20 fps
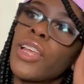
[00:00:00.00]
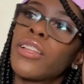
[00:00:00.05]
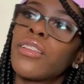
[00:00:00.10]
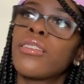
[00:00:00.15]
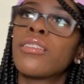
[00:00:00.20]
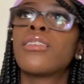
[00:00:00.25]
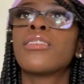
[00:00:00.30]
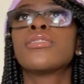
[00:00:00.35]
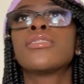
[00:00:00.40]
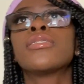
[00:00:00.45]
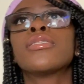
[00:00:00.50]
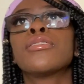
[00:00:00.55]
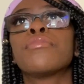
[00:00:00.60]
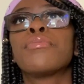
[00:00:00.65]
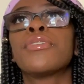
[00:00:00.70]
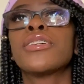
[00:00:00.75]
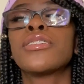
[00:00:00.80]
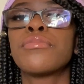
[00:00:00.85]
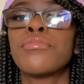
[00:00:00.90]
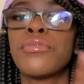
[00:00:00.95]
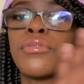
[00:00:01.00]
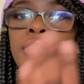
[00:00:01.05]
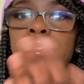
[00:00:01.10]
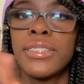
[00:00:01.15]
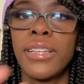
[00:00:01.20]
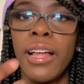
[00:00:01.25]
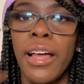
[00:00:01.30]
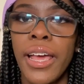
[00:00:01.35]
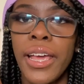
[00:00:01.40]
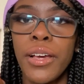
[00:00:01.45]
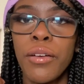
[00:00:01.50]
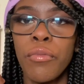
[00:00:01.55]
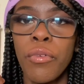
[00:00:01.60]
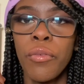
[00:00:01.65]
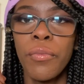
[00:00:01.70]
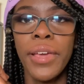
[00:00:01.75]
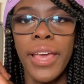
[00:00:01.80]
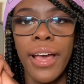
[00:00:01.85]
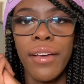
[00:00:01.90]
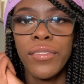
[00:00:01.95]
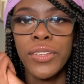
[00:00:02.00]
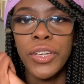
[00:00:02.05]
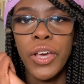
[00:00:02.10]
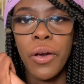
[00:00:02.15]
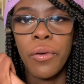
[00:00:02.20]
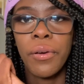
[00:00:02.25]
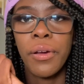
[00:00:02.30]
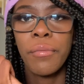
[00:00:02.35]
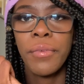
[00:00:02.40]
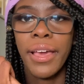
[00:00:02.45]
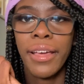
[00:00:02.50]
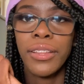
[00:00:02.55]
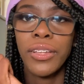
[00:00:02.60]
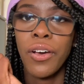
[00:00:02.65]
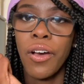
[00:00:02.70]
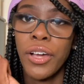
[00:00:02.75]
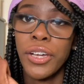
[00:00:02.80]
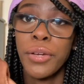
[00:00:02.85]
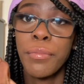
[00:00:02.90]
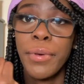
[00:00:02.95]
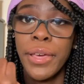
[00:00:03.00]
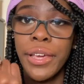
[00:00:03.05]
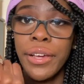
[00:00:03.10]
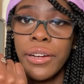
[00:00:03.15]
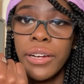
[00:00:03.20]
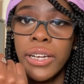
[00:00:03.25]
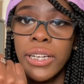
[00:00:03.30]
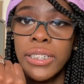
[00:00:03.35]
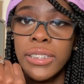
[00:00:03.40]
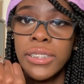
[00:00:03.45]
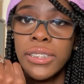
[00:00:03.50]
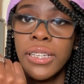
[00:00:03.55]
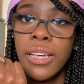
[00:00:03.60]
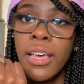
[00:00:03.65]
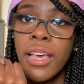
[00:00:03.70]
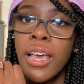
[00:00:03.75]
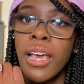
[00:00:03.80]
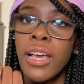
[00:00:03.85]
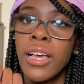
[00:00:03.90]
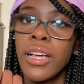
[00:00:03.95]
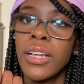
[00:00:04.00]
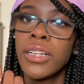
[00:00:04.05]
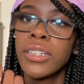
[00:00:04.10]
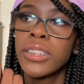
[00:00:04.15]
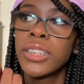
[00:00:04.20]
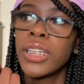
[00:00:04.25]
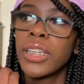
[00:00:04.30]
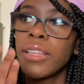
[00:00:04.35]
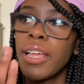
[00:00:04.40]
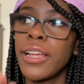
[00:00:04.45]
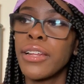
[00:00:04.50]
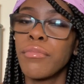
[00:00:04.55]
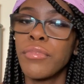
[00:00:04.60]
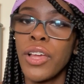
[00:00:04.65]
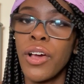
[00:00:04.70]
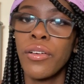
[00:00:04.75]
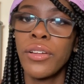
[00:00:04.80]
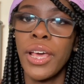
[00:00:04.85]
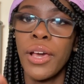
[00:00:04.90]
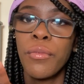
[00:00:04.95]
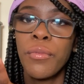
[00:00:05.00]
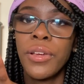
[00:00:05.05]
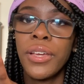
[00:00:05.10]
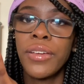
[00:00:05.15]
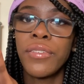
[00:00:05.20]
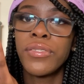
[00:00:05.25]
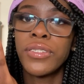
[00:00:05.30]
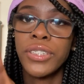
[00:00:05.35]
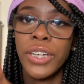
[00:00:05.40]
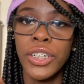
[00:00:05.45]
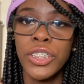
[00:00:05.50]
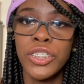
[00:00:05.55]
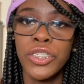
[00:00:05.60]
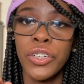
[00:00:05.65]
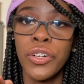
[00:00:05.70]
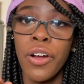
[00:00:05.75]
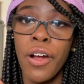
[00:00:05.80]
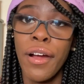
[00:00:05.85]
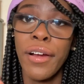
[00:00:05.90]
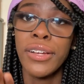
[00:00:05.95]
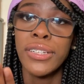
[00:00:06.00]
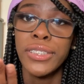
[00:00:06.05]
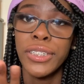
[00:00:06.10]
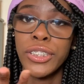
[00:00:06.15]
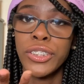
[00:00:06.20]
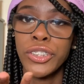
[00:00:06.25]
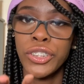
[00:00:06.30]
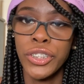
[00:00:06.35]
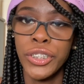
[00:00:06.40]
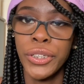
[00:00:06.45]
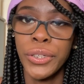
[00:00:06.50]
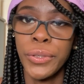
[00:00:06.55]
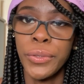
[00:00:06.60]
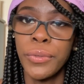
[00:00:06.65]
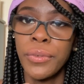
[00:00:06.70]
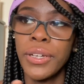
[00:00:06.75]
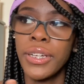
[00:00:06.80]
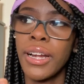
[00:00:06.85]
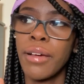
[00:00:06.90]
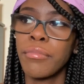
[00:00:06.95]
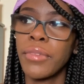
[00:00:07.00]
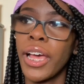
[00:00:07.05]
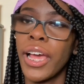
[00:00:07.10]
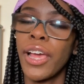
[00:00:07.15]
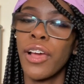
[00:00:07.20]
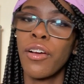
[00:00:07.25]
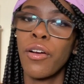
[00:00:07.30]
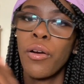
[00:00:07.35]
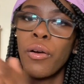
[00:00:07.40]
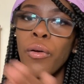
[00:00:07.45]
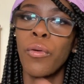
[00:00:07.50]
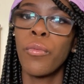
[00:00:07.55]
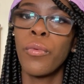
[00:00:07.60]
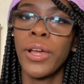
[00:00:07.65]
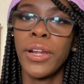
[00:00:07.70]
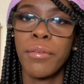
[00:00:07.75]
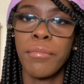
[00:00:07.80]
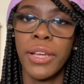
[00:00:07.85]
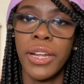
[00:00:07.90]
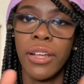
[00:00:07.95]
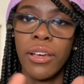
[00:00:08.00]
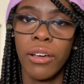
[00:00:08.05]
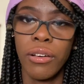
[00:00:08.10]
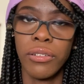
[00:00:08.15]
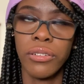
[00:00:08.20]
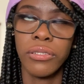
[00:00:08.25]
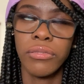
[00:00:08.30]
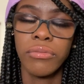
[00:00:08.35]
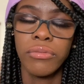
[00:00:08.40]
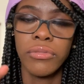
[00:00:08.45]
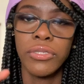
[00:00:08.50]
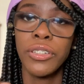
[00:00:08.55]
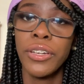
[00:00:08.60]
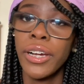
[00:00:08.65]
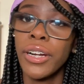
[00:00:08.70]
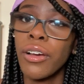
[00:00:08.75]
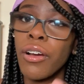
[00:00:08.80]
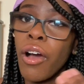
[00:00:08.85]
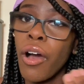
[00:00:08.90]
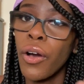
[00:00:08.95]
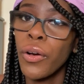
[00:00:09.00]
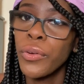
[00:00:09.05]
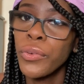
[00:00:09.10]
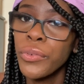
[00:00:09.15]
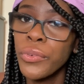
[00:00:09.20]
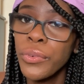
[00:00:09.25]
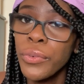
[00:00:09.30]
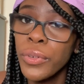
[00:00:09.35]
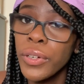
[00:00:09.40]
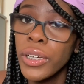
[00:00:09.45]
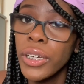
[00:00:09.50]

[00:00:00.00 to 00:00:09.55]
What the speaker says: the assistant principal is like, well, we have to go in, we have to call your parents to let them know that we've searched your car and searched you. And I'm like, wait a minute, hold up, you gotta call who?